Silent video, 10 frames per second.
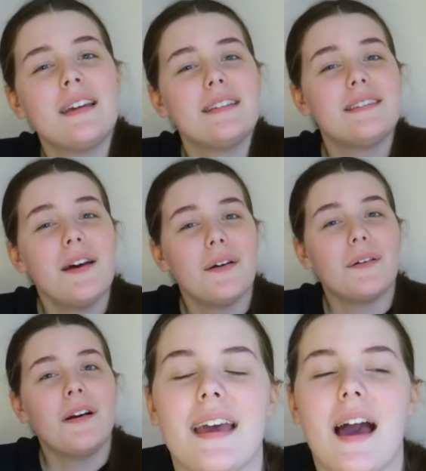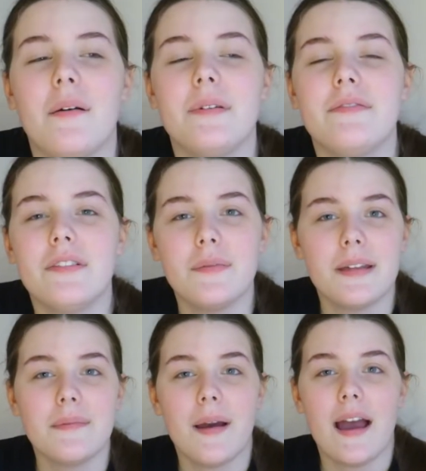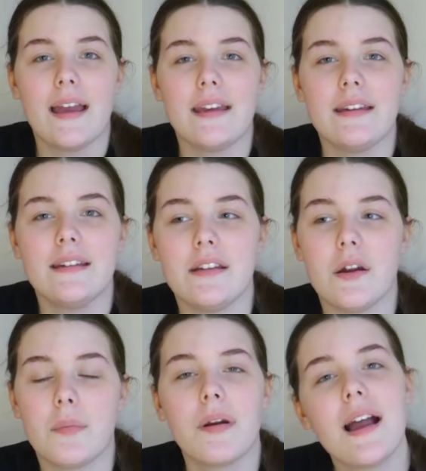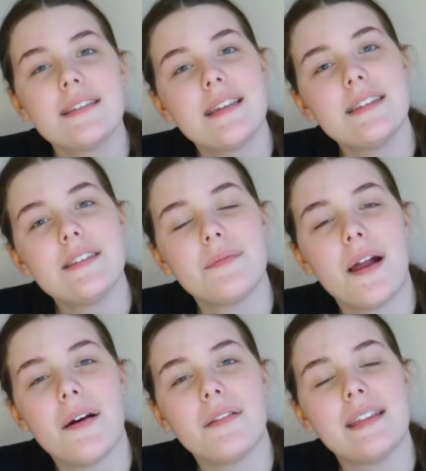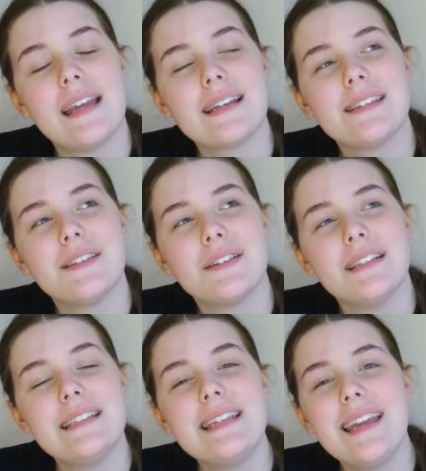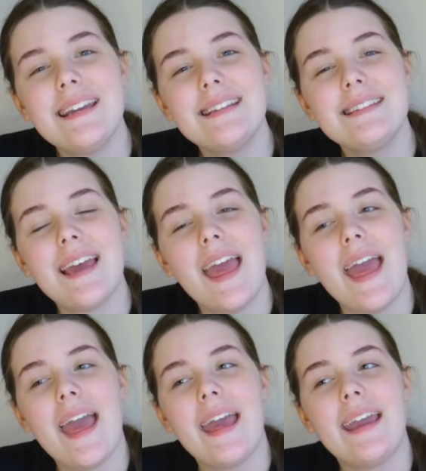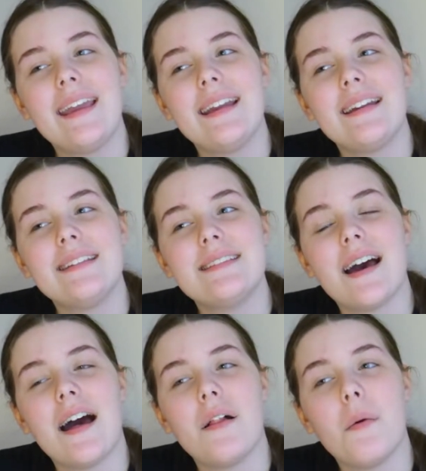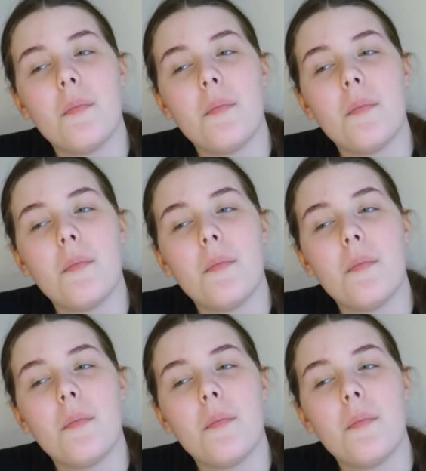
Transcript: So I'll be filming my, you know, process throughout next 30 days and I'll